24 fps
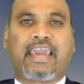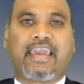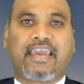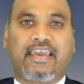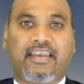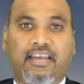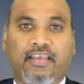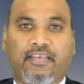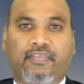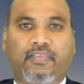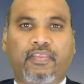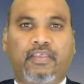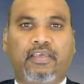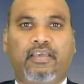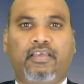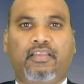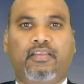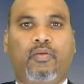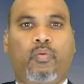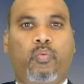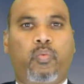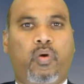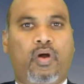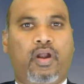Anything
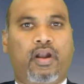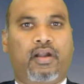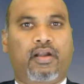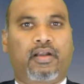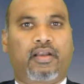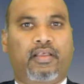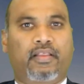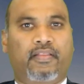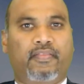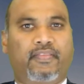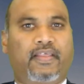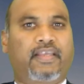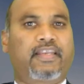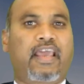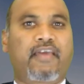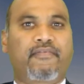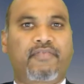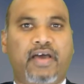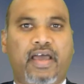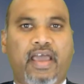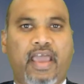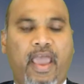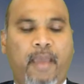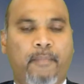in the world that
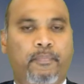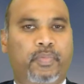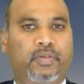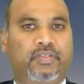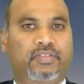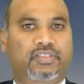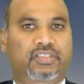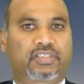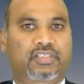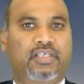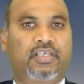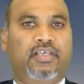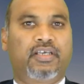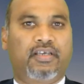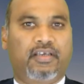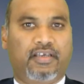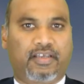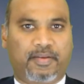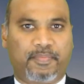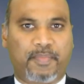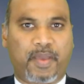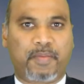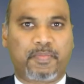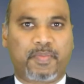ever happens,
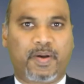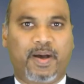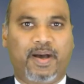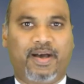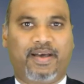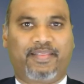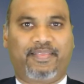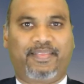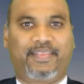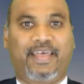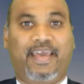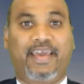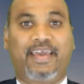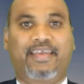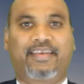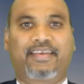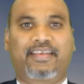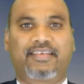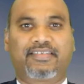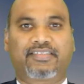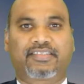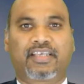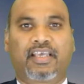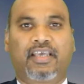remember, there
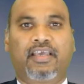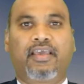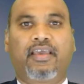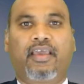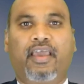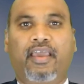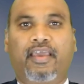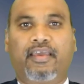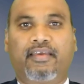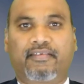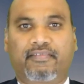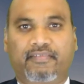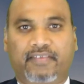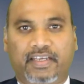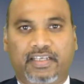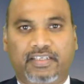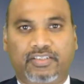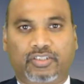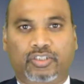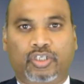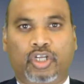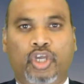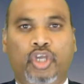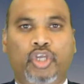is a
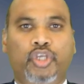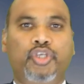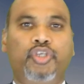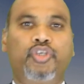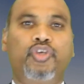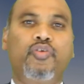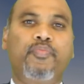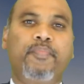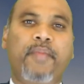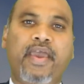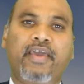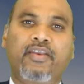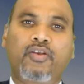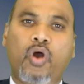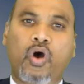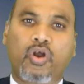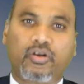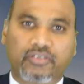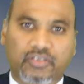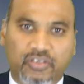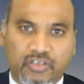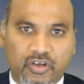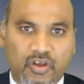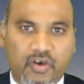reason. You may
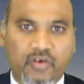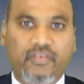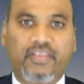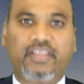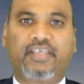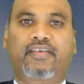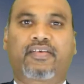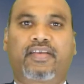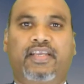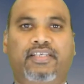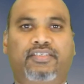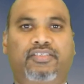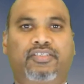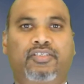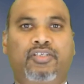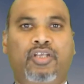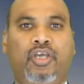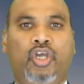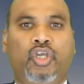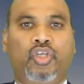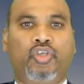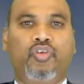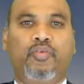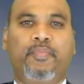not know the
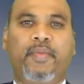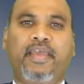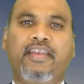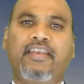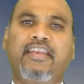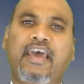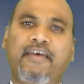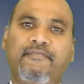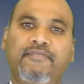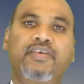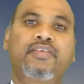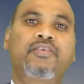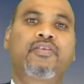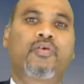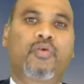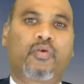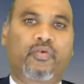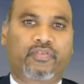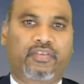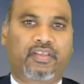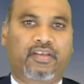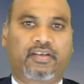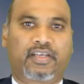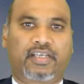reason. You may never
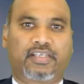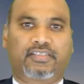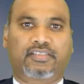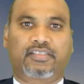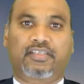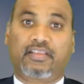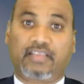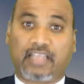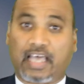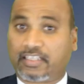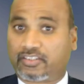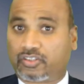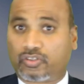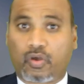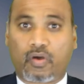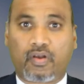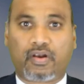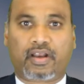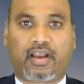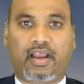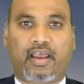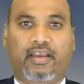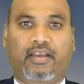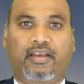know the reason. That's
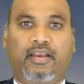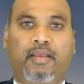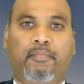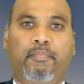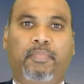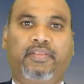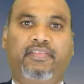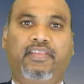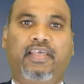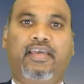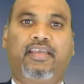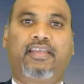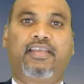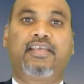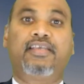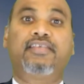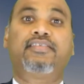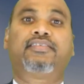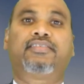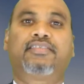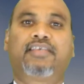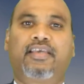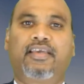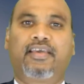all right. But there
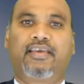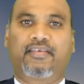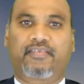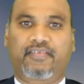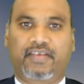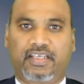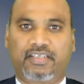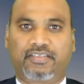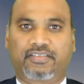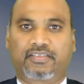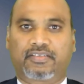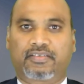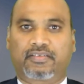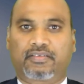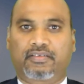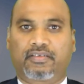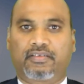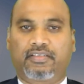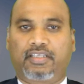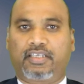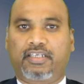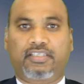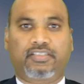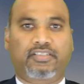is a reason.
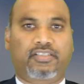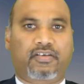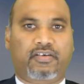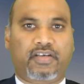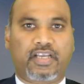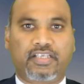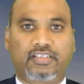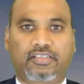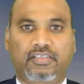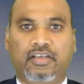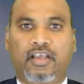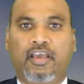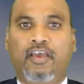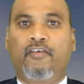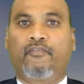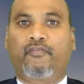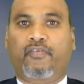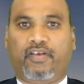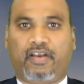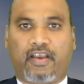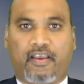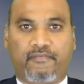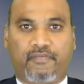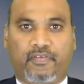There is a reason
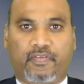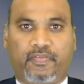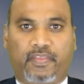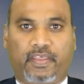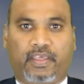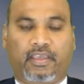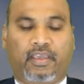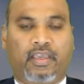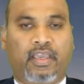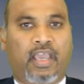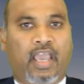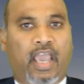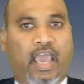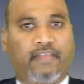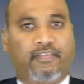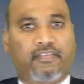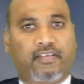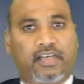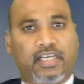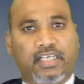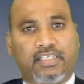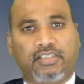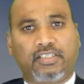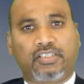for everything. And
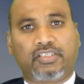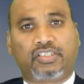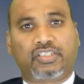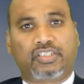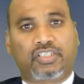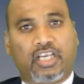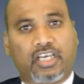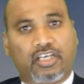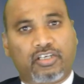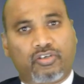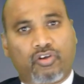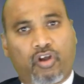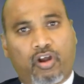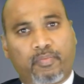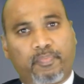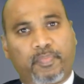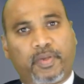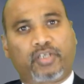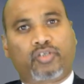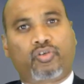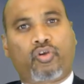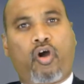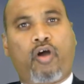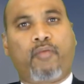the reasons need not
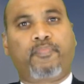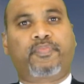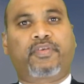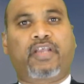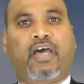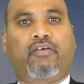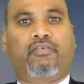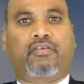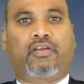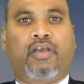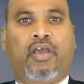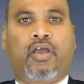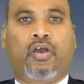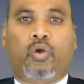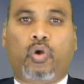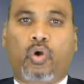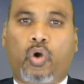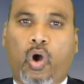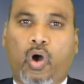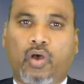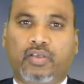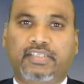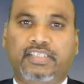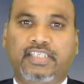be top down.
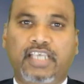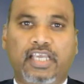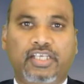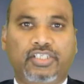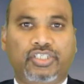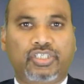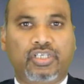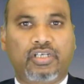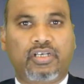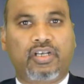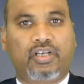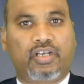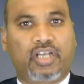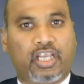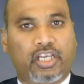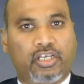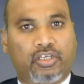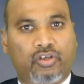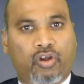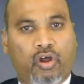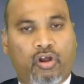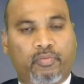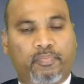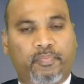Causation
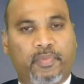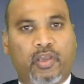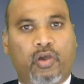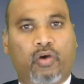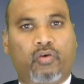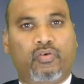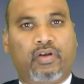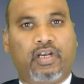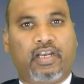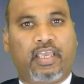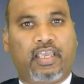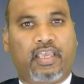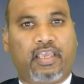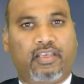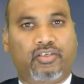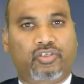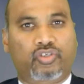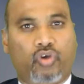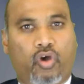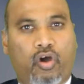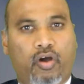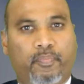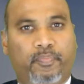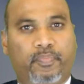need not be only
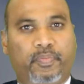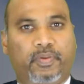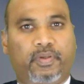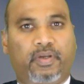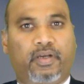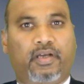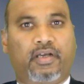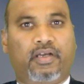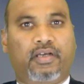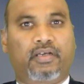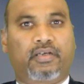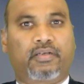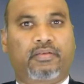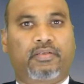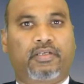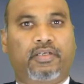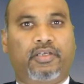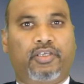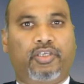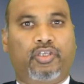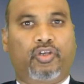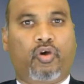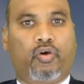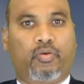
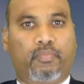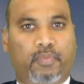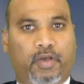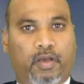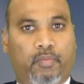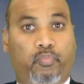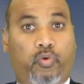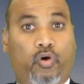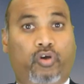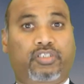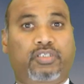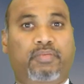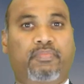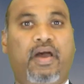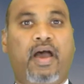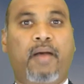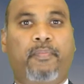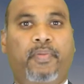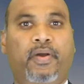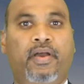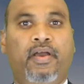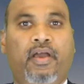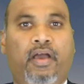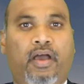bottom
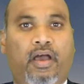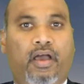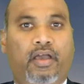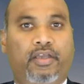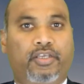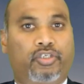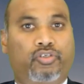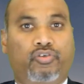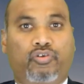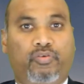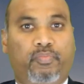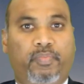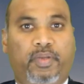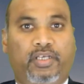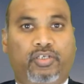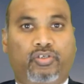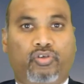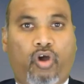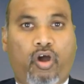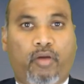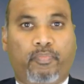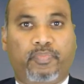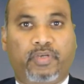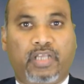up. It could be
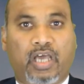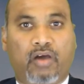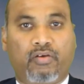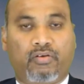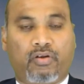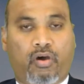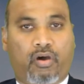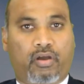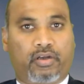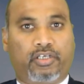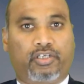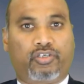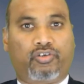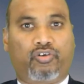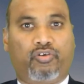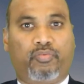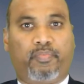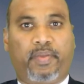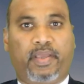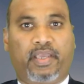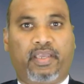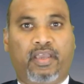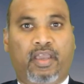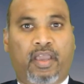top down, or it
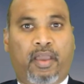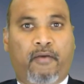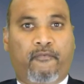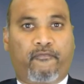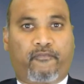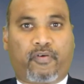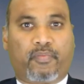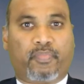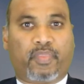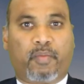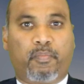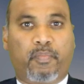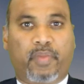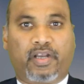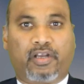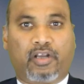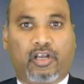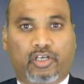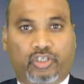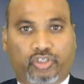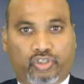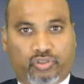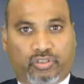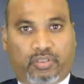could be from the
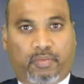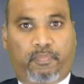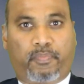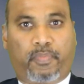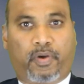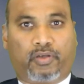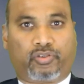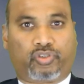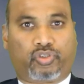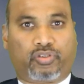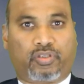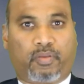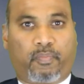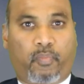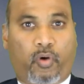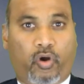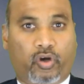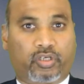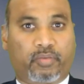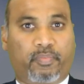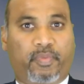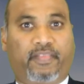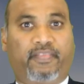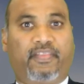middle to the
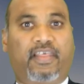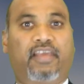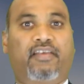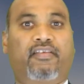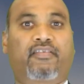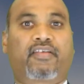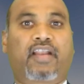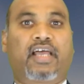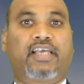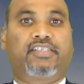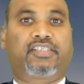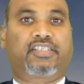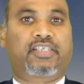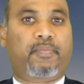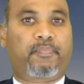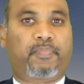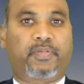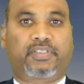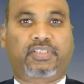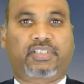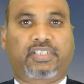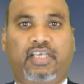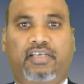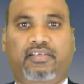bottom and then rise
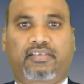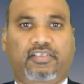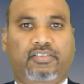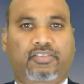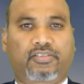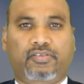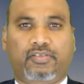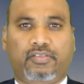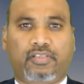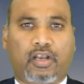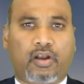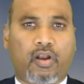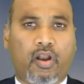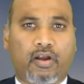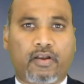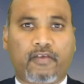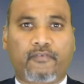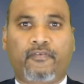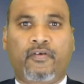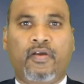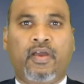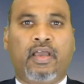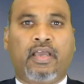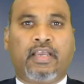up, etc. So there are a lot
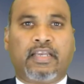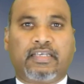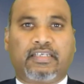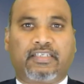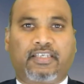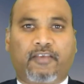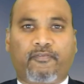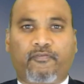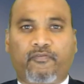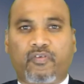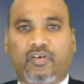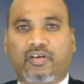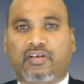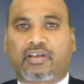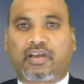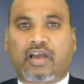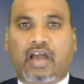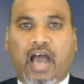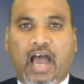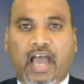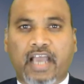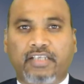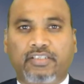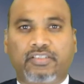of different
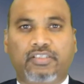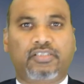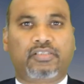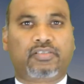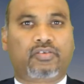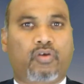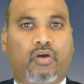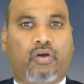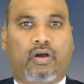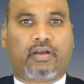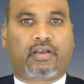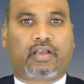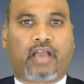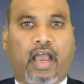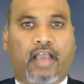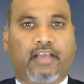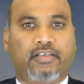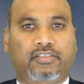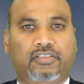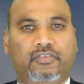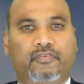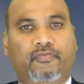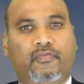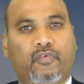kinds
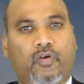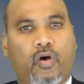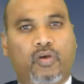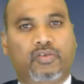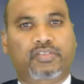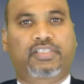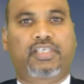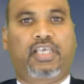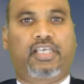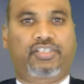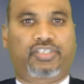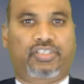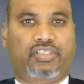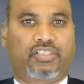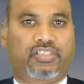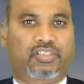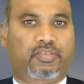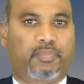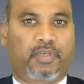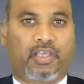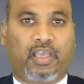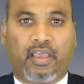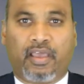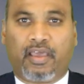of
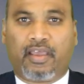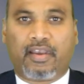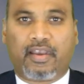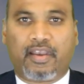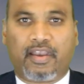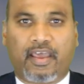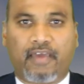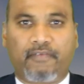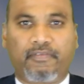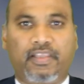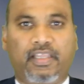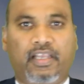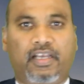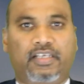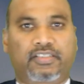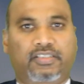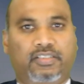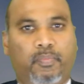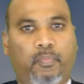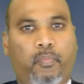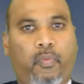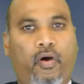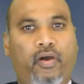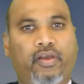causations. Nevertheless,
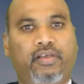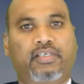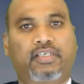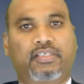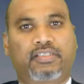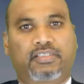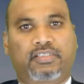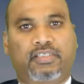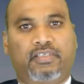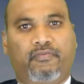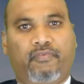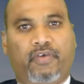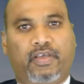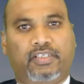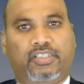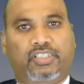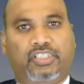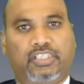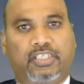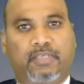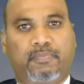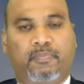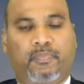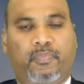the point is very
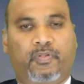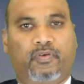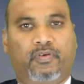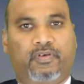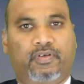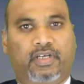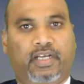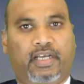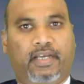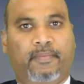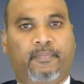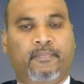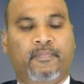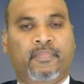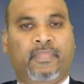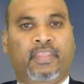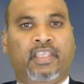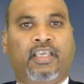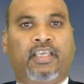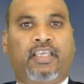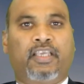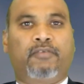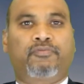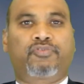simple, right?
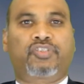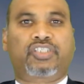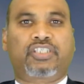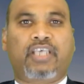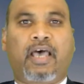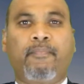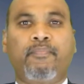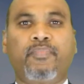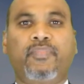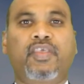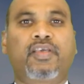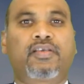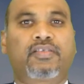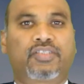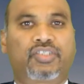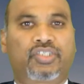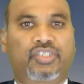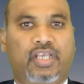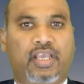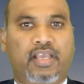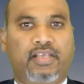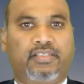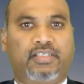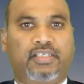If something
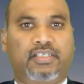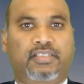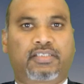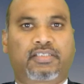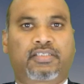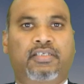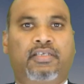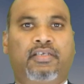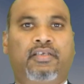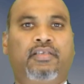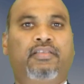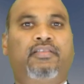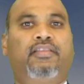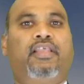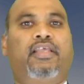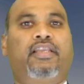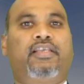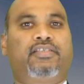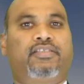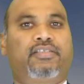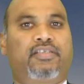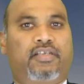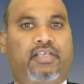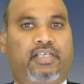changes, there
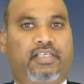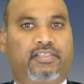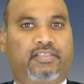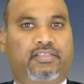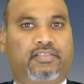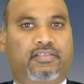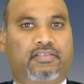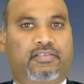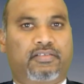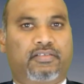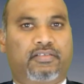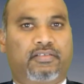is a reason.